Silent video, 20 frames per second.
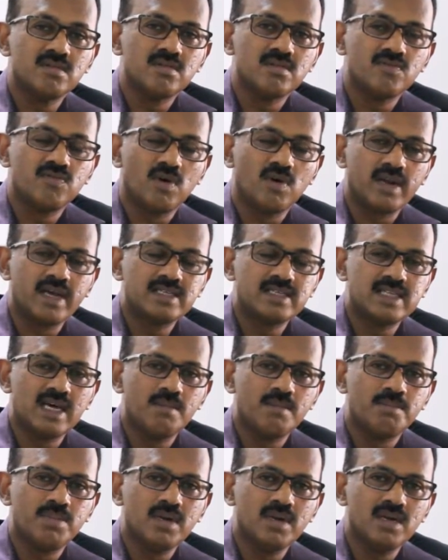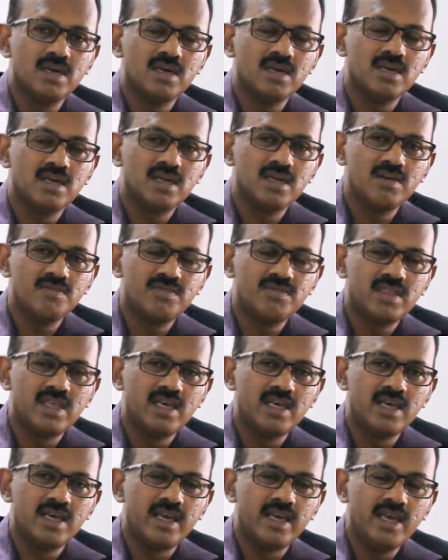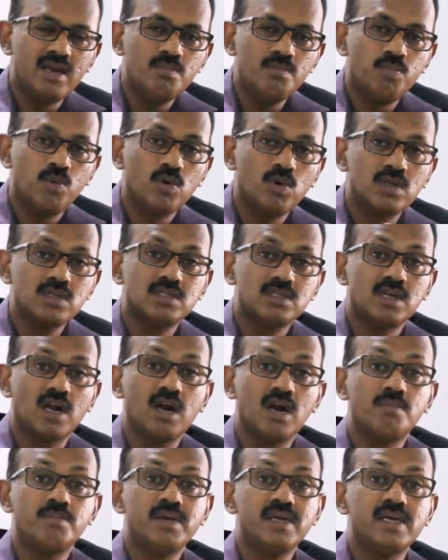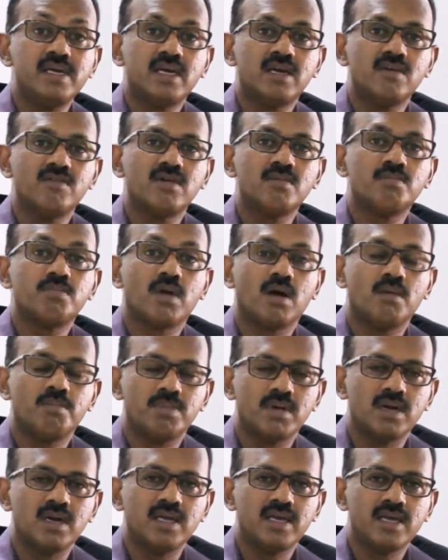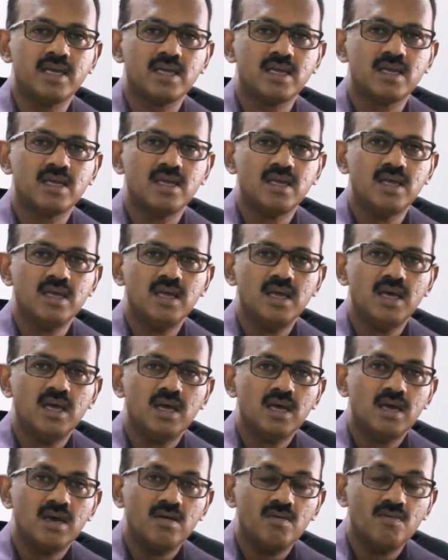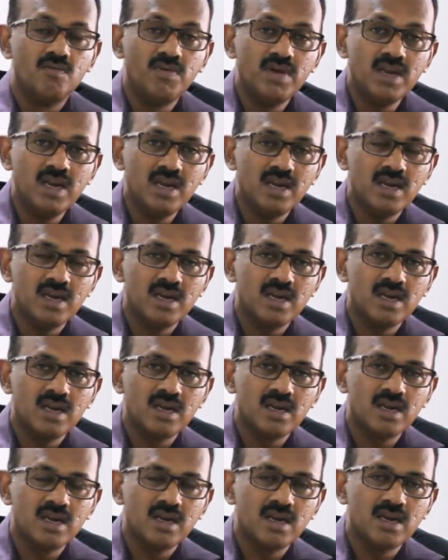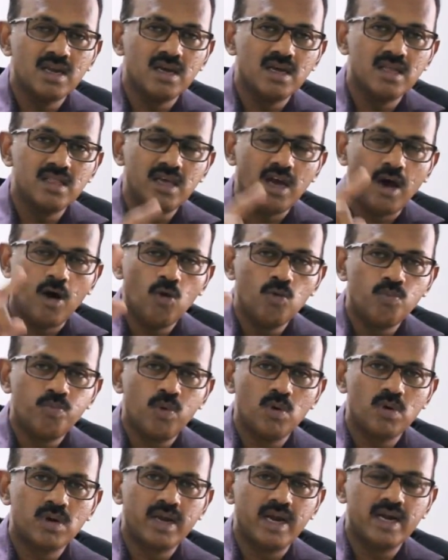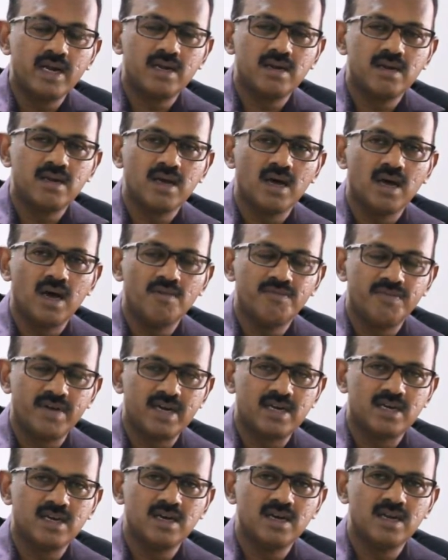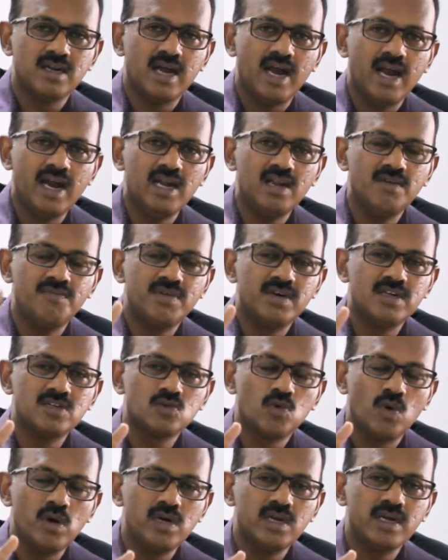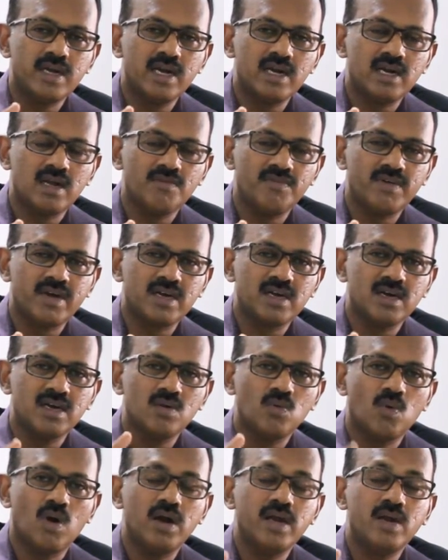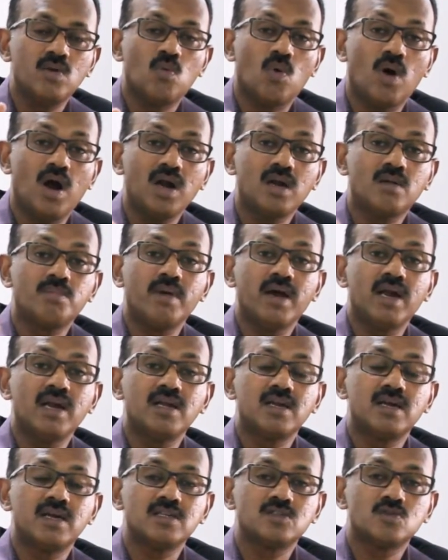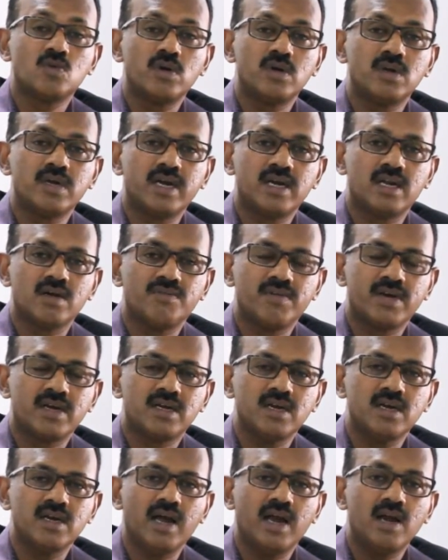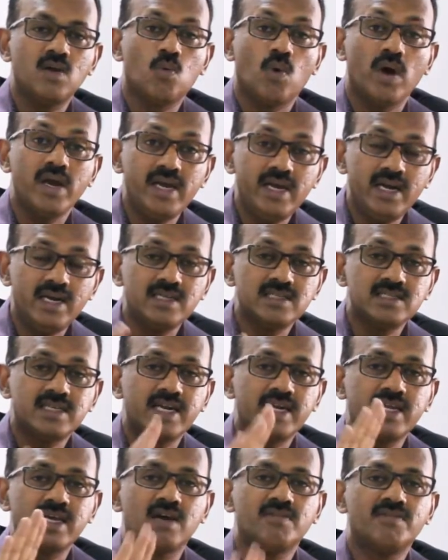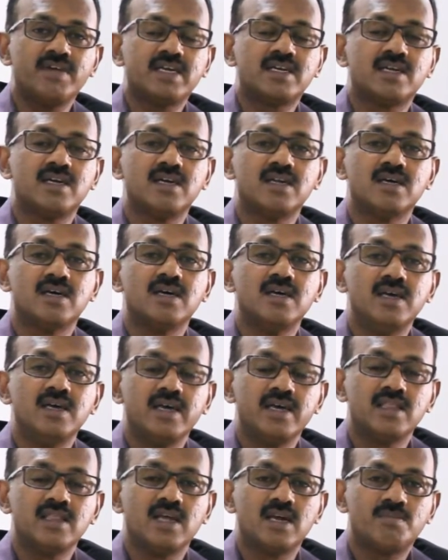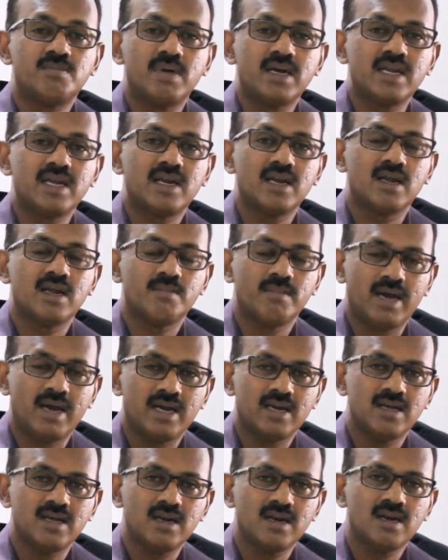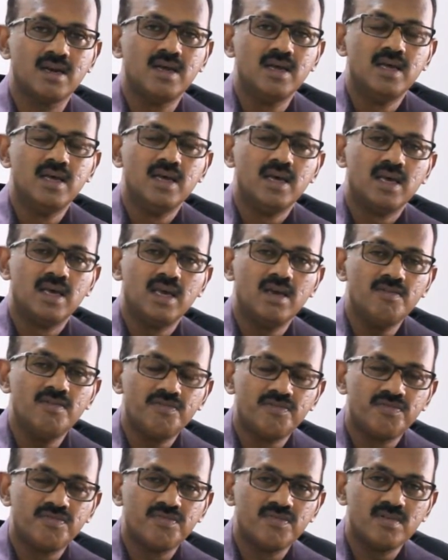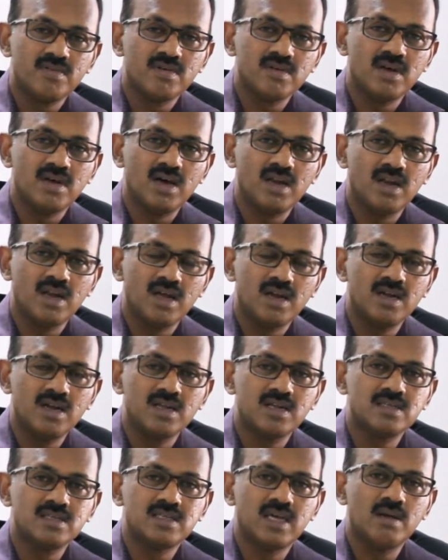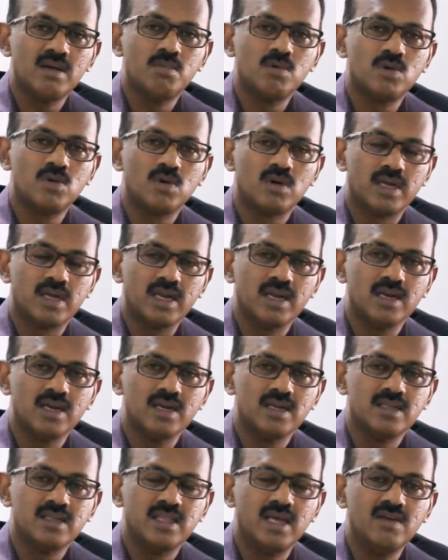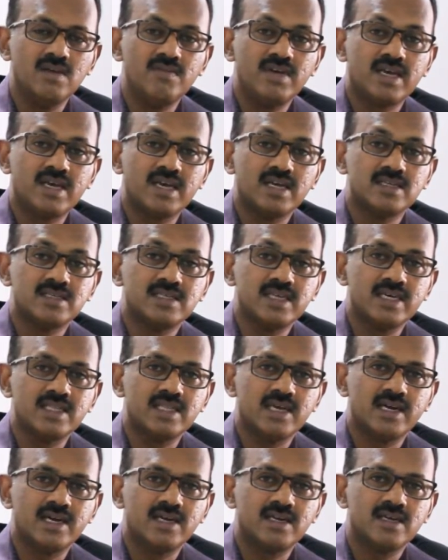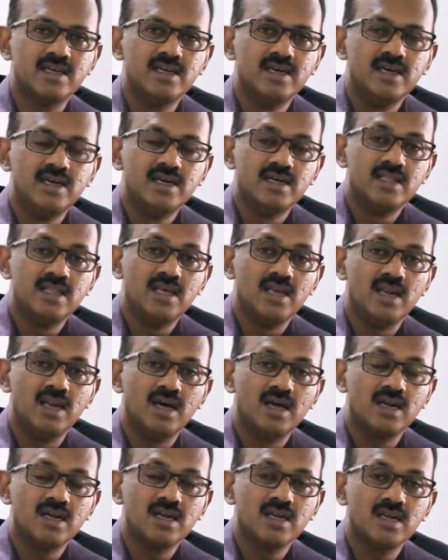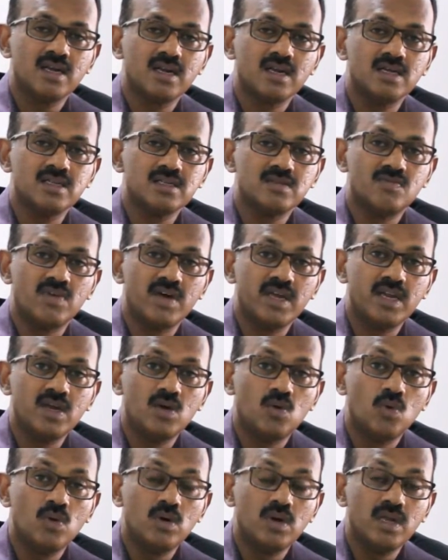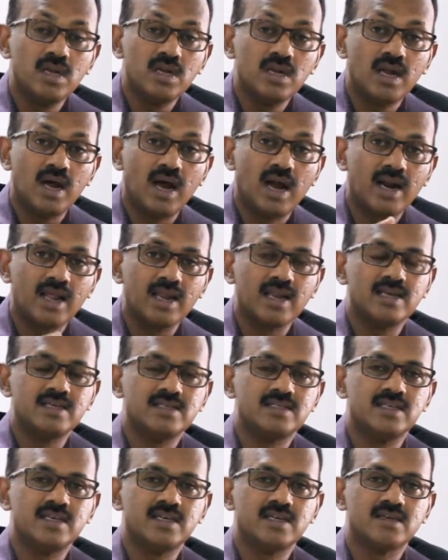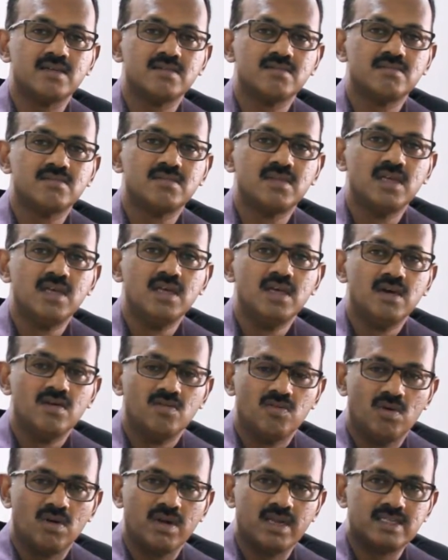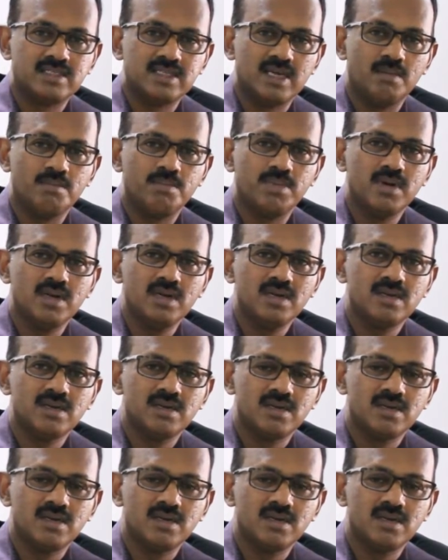for example, if the input is not being given properly, will the output get affected, and if it is going to get affected, in what manner it is going to get affected, and why it is getting affected in that particular manner? If a learner is able to tell, then we can say that the learner is very good in analyzing. For example,